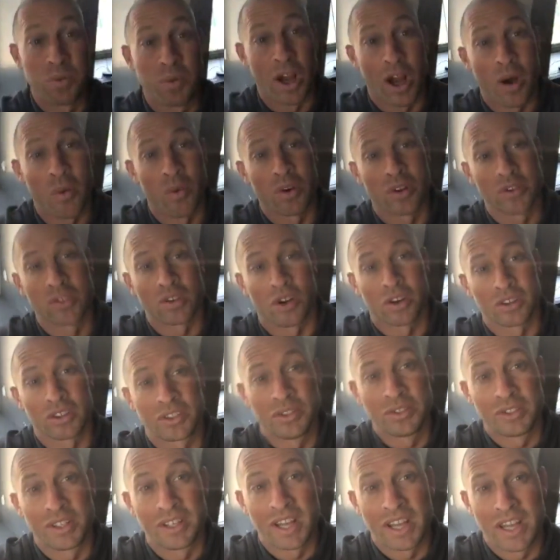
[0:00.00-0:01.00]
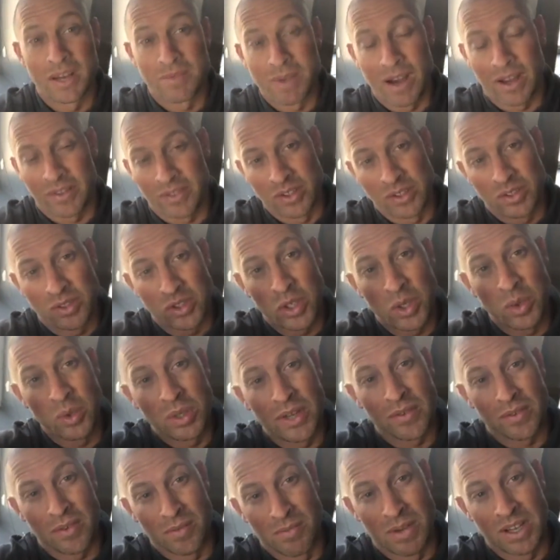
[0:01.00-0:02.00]
want to talk to you today about the two
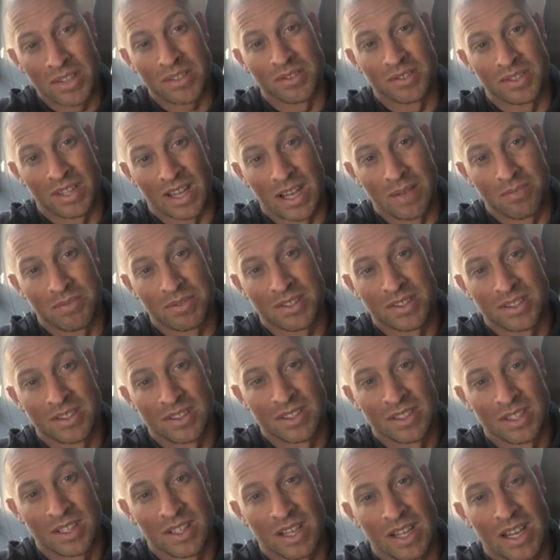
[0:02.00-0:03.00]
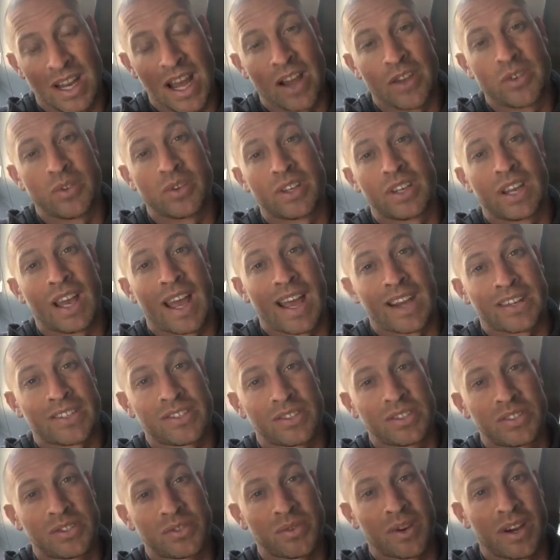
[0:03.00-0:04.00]
different muscle types and how you can
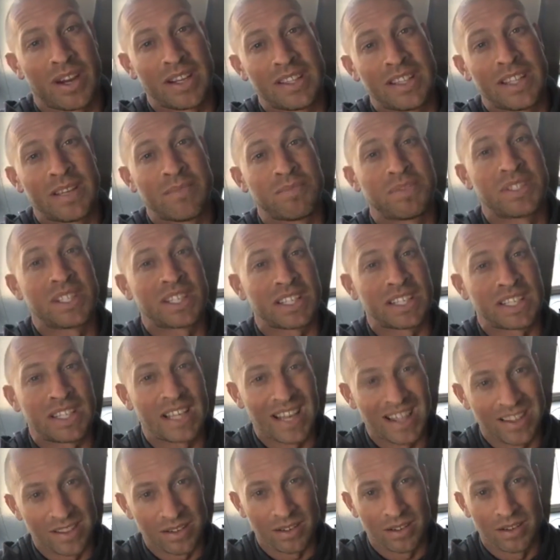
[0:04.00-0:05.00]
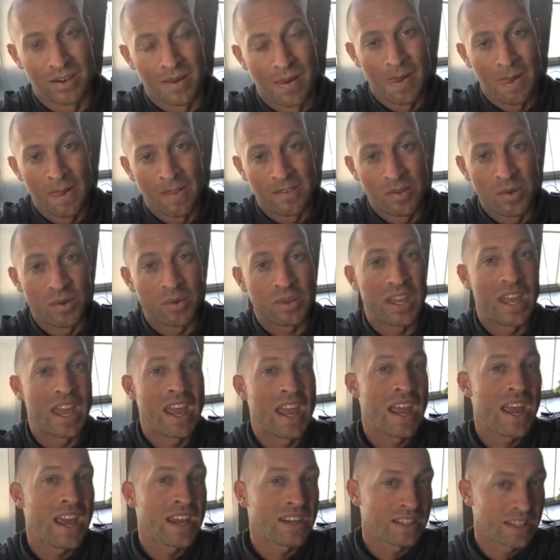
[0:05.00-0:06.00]
actually train them together. You
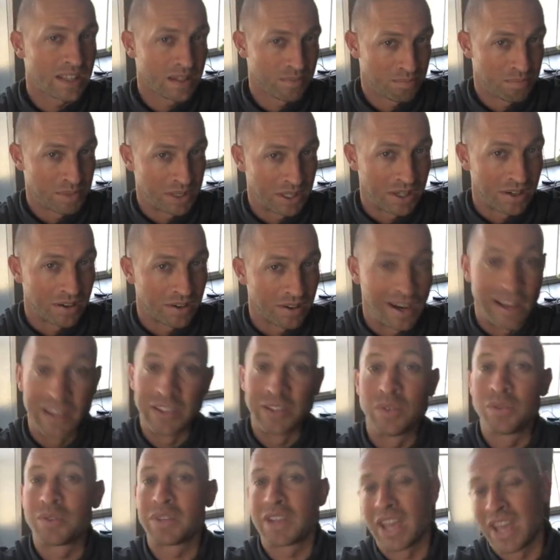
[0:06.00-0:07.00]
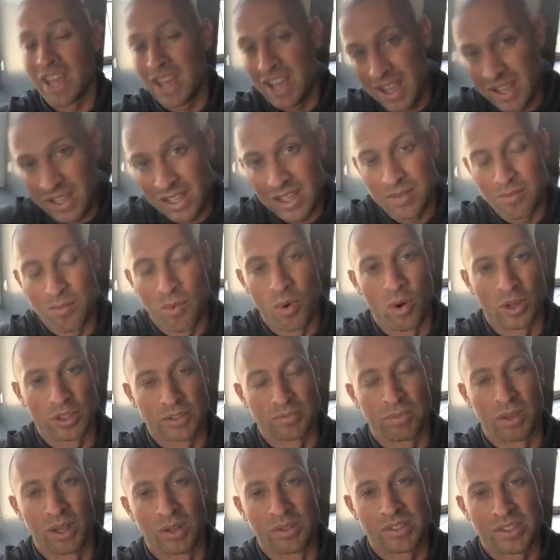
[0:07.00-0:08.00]
can get bigger and you can get more
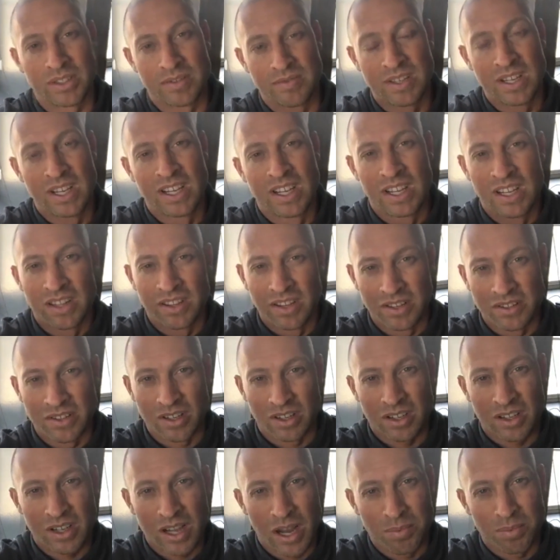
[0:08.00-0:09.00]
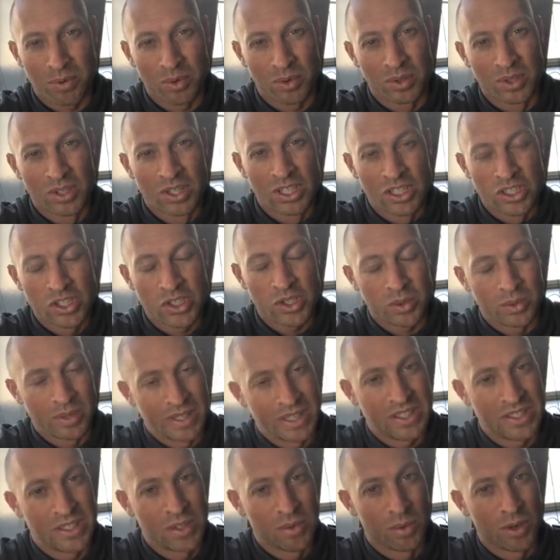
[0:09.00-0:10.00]
explosive. There's a couple
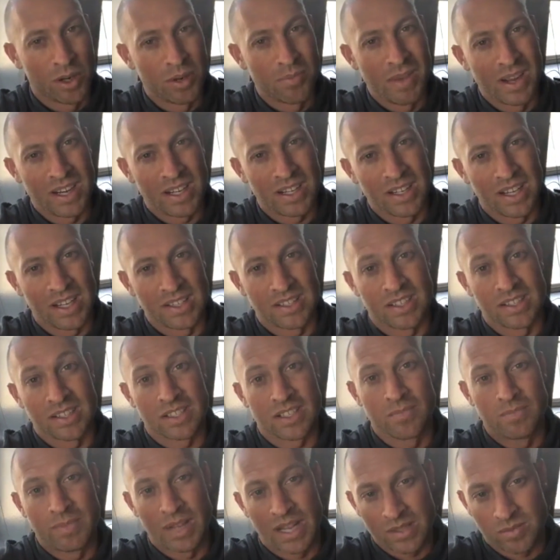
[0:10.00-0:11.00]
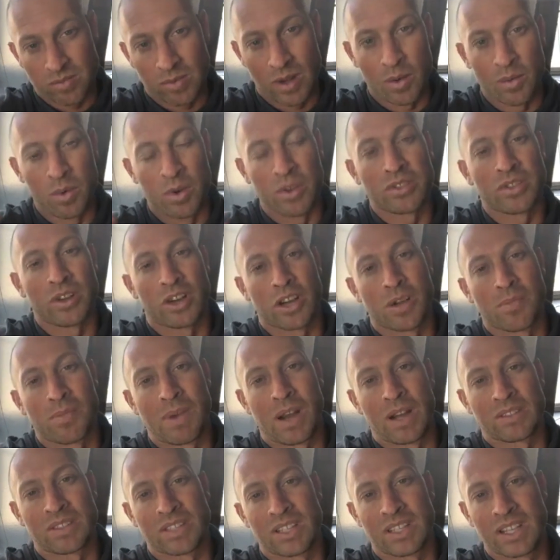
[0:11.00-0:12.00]
tweaks you want to make to that system. That's what I want to talk
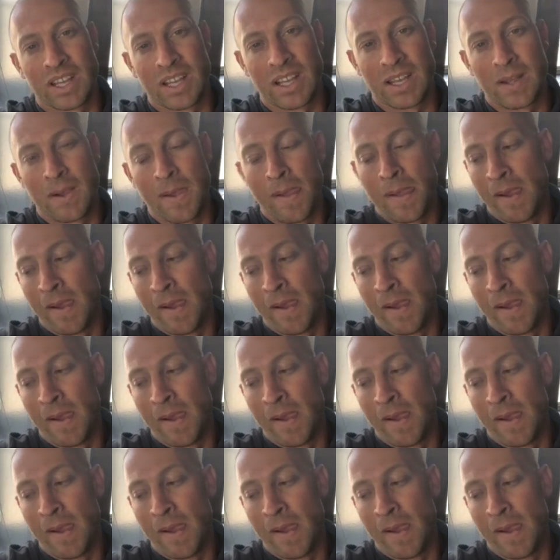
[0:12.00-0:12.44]
about today